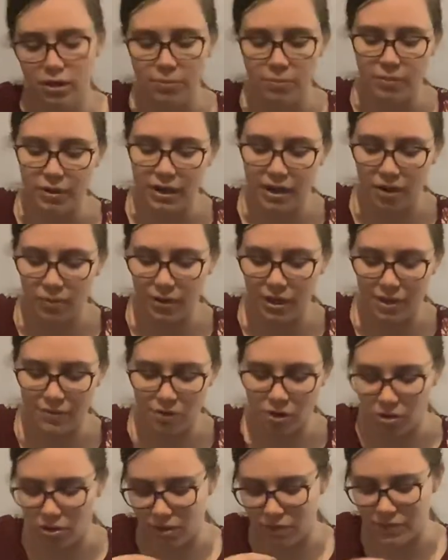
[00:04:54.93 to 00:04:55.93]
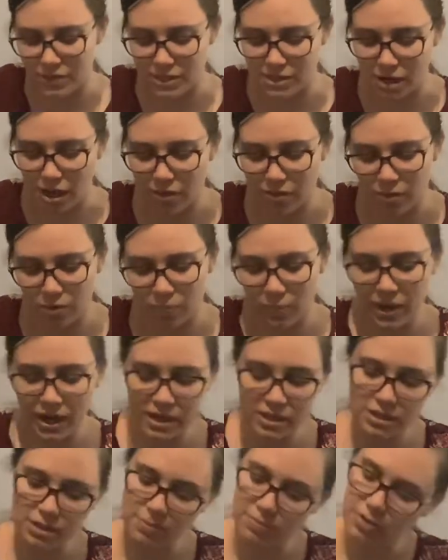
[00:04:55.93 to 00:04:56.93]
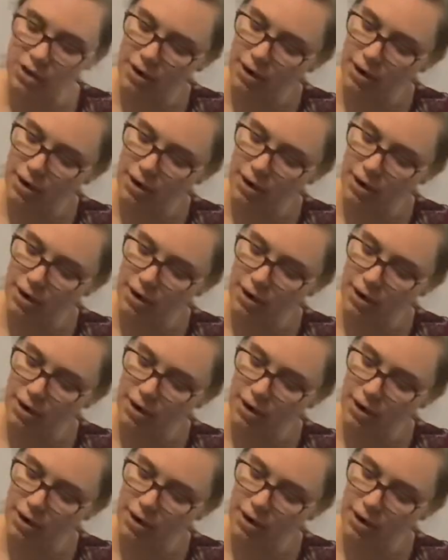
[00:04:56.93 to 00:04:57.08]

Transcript: But now we have all of these other random